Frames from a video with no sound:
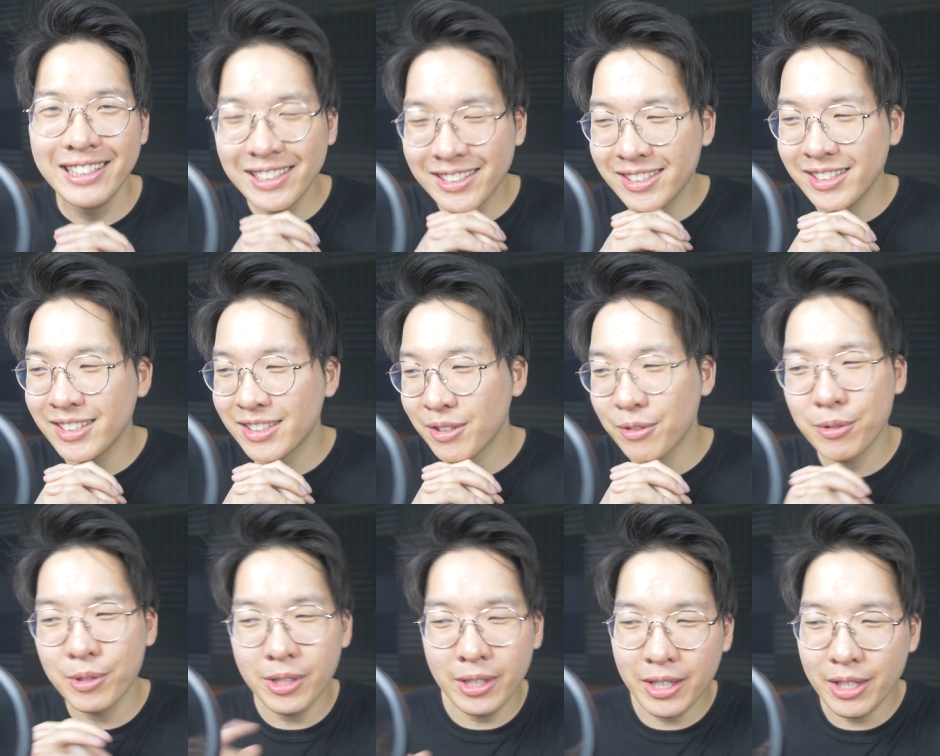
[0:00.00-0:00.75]
This is
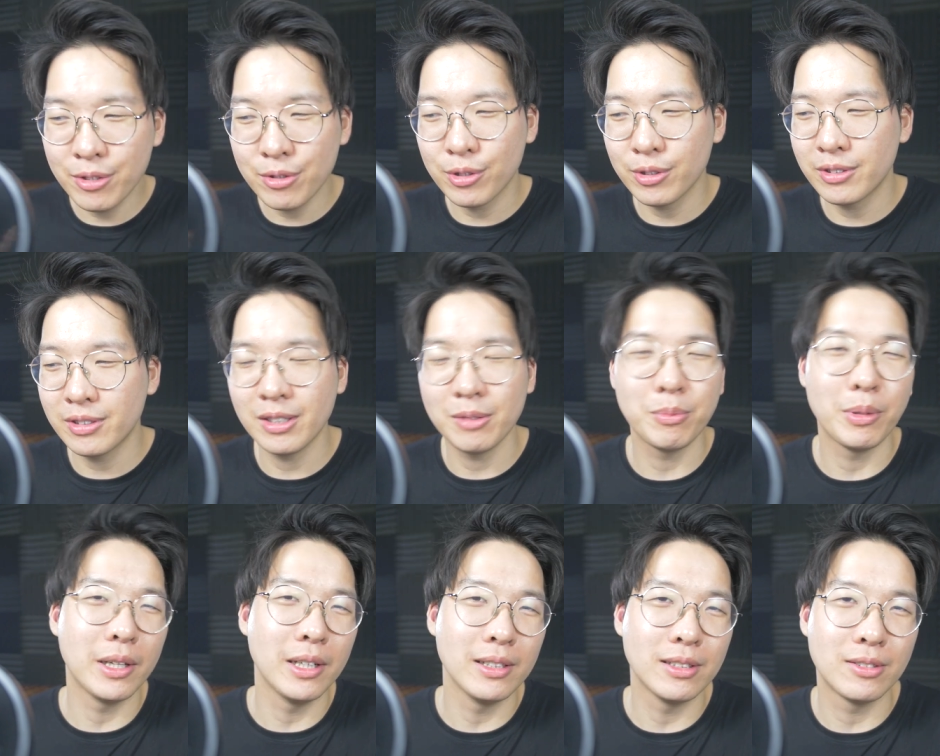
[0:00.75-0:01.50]
a really
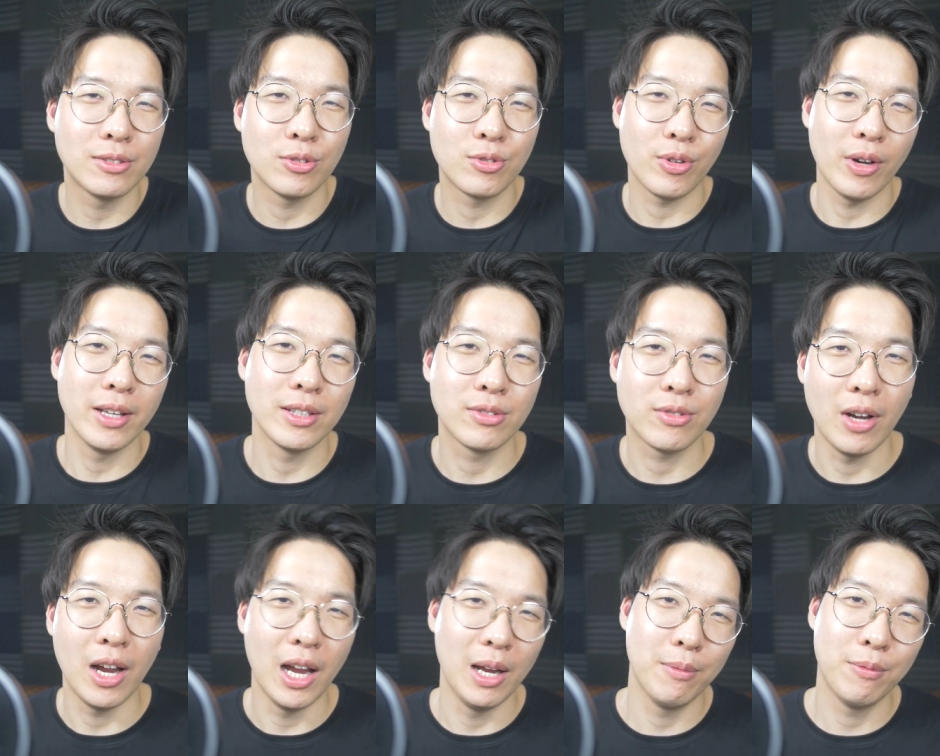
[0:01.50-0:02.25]
interesting piece to transcribe
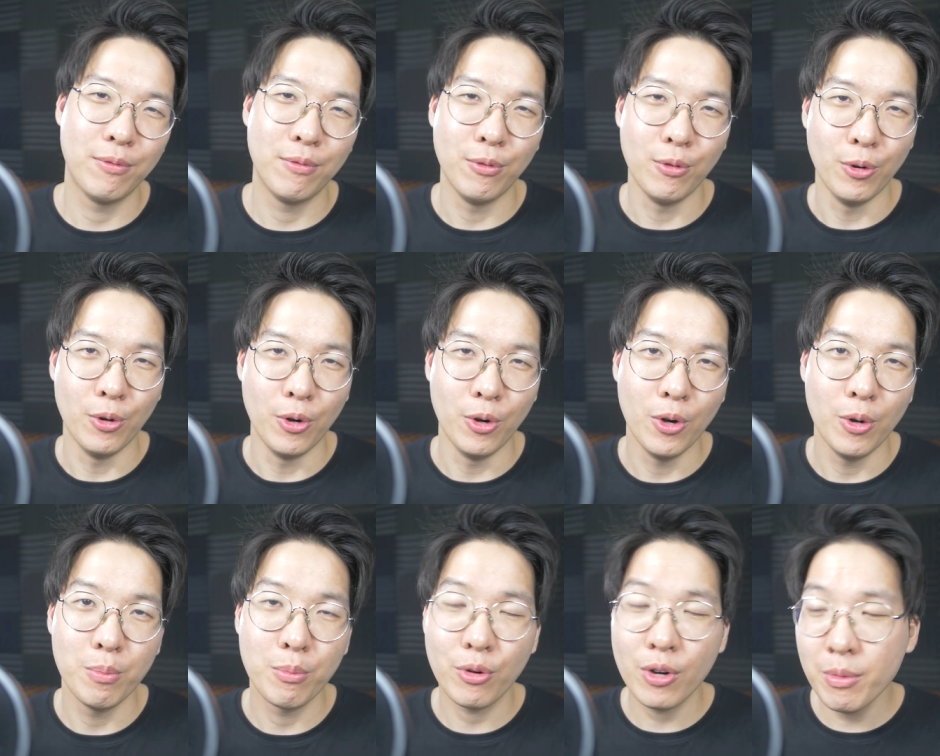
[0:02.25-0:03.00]

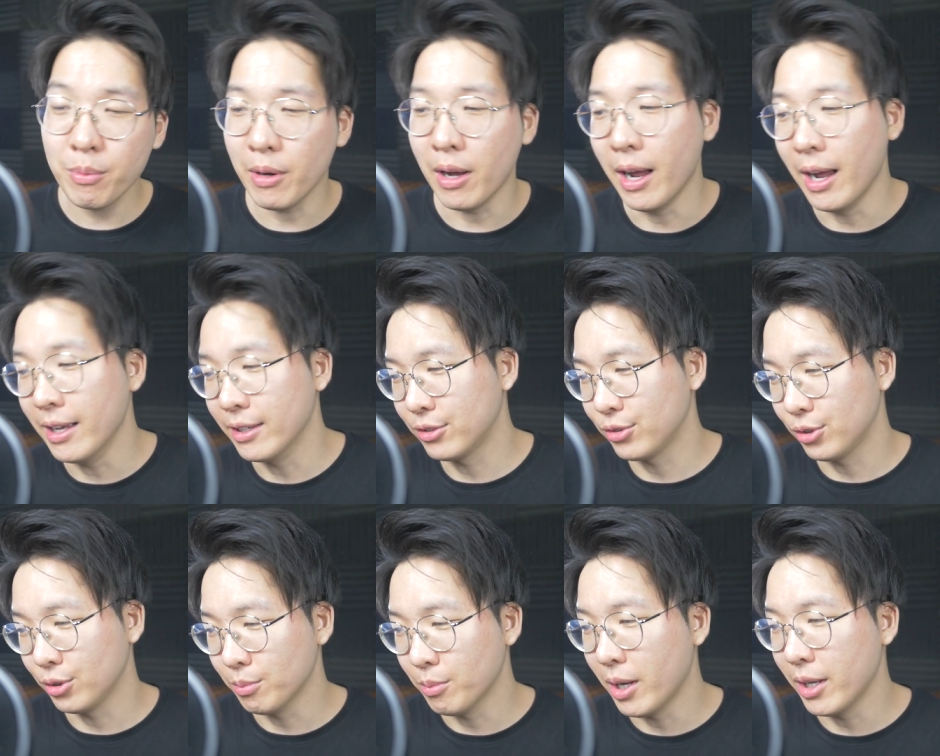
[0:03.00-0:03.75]
for marimba.
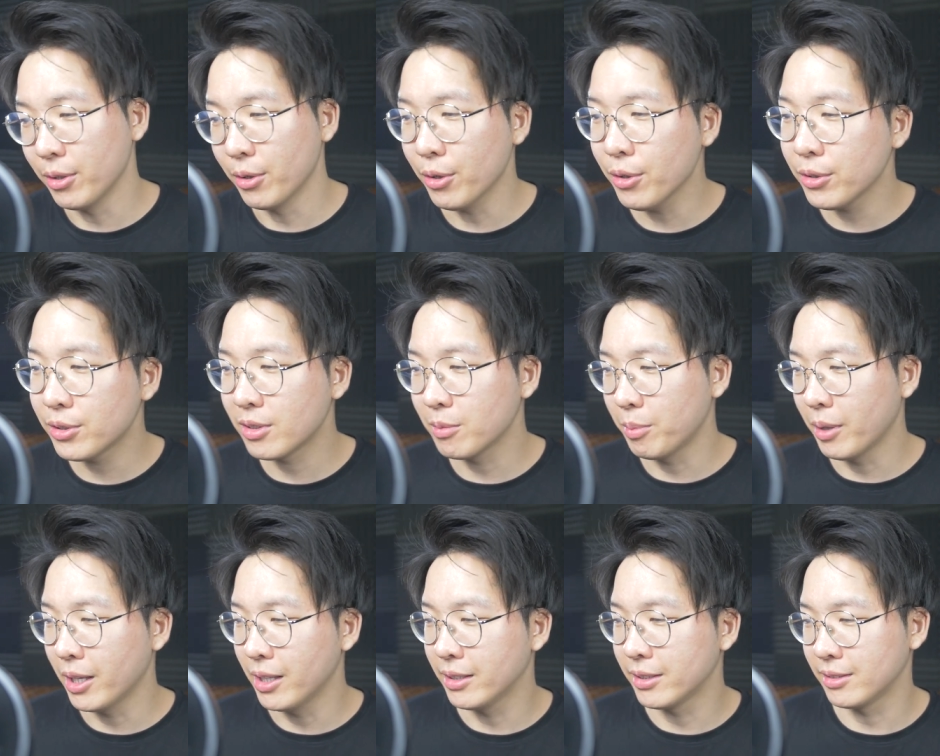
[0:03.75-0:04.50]
As you might know,
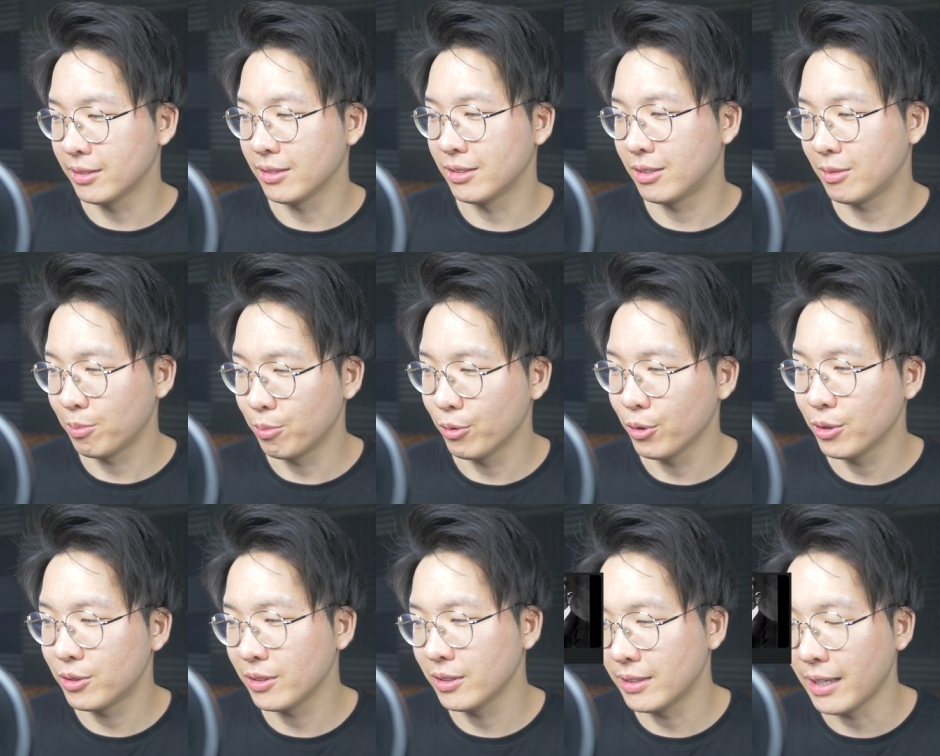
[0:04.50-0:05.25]
Sibelius'
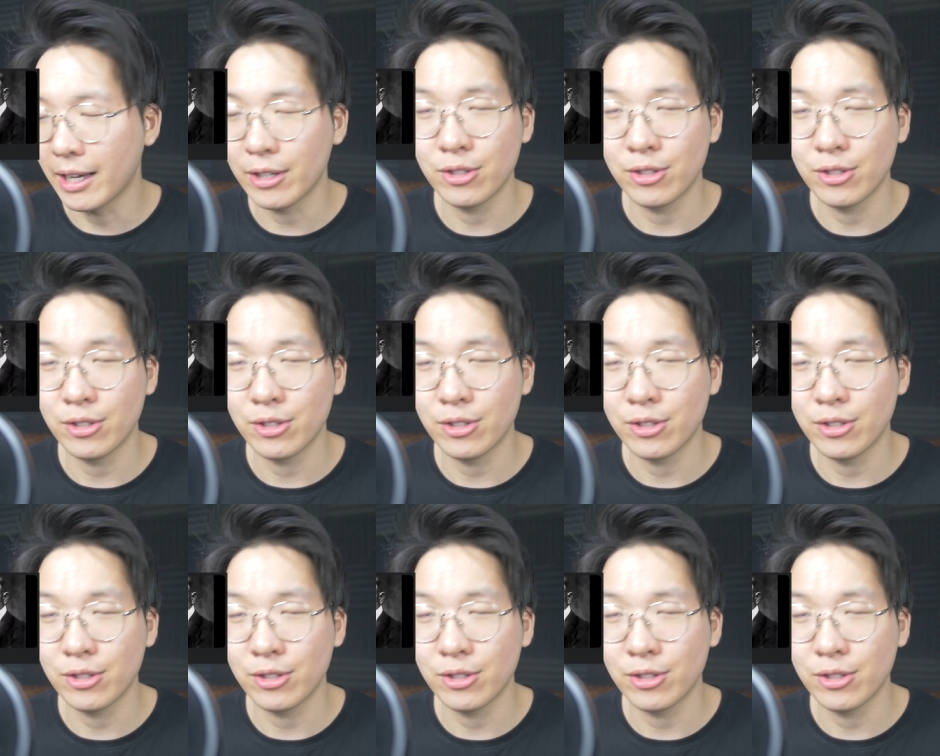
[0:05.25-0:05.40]
Spruce is